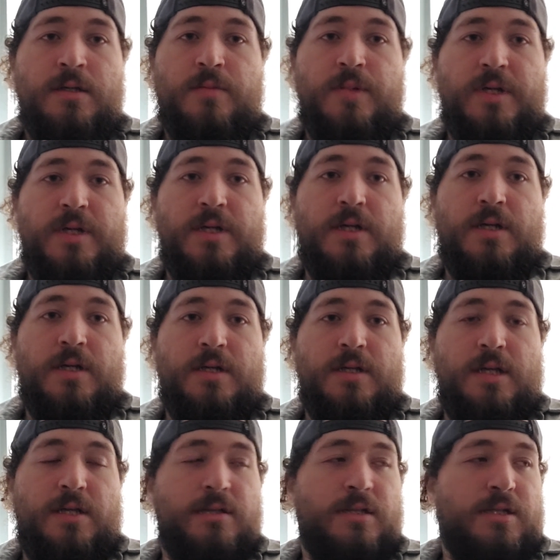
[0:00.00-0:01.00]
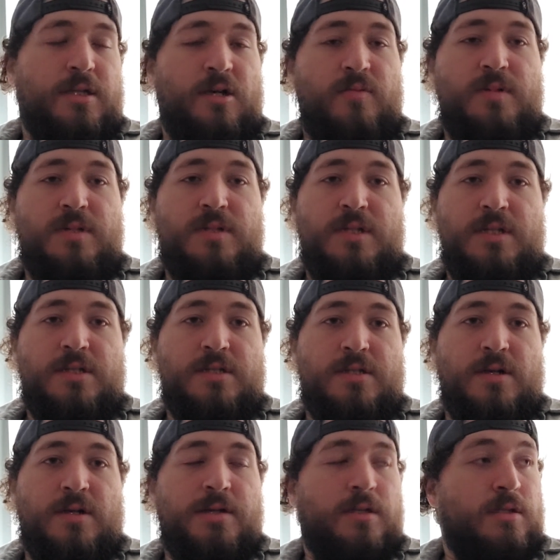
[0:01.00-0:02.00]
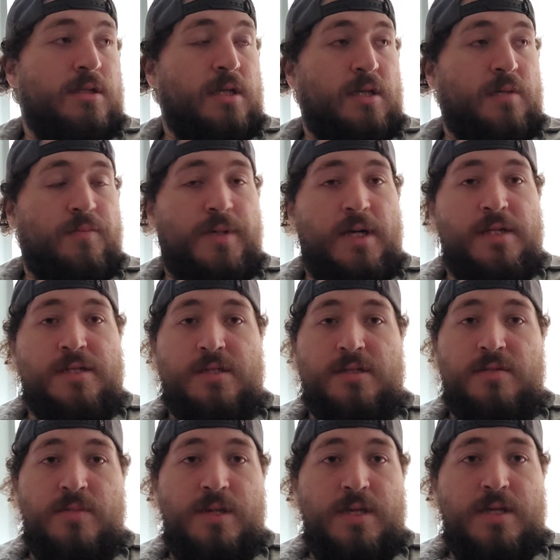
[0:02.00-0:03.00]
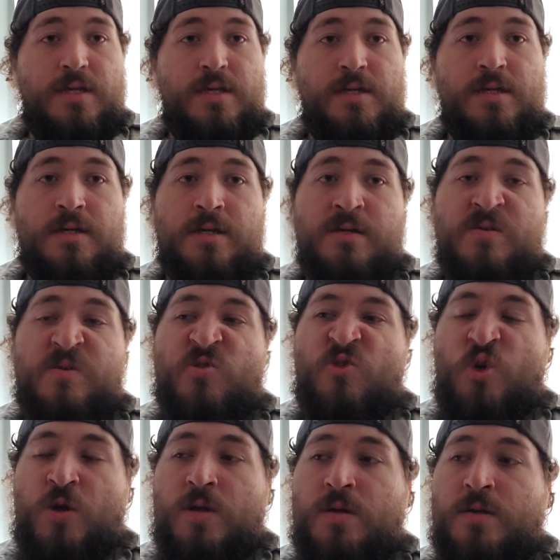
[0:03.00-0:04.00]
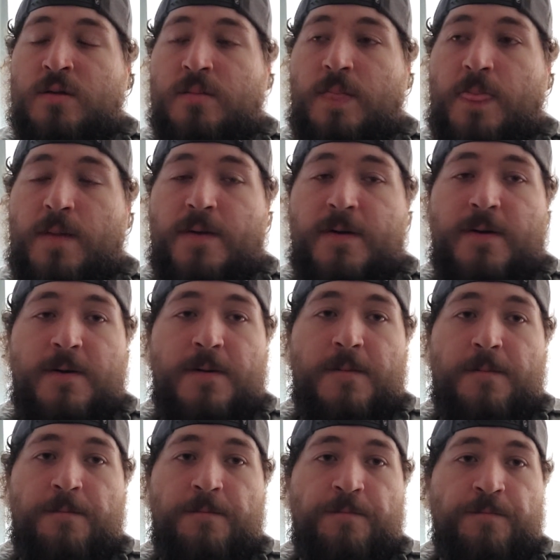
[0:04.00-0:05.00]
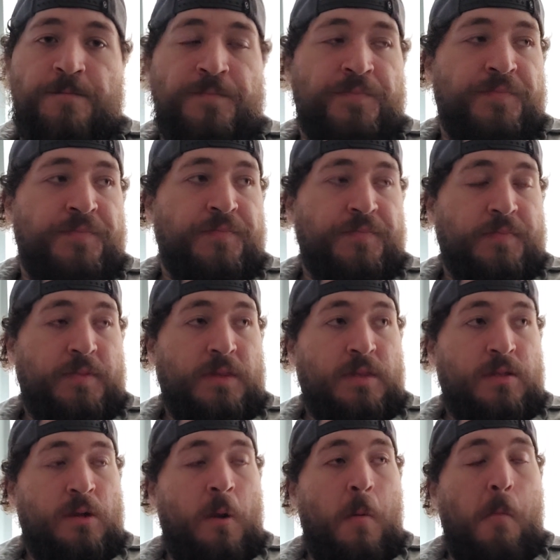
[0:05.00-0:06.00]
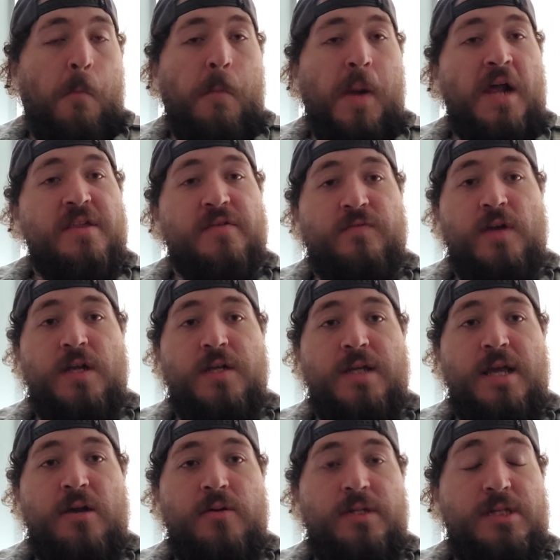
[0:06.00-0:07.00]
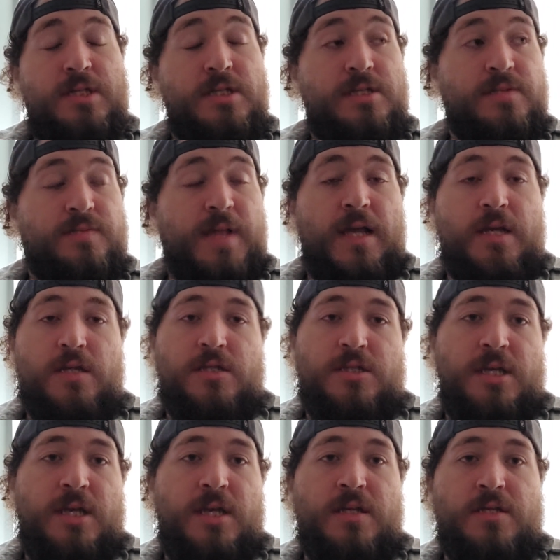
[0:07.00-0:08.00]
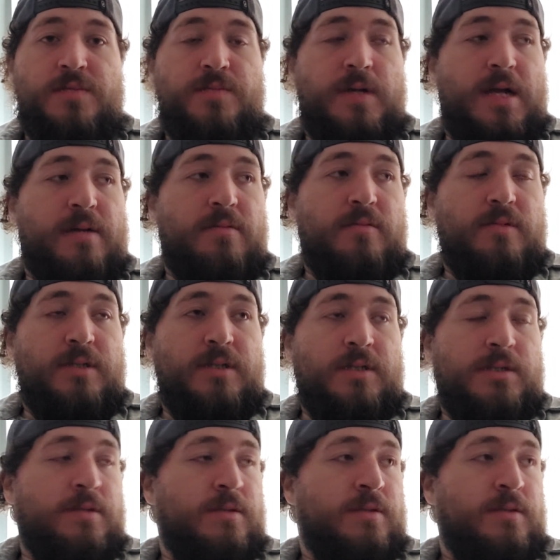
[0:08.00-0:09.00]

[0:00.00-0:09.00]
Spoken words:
but yeah, Nakobe Dean's starting to look like a bust to me. Um, as of right now, he is. That could change probably.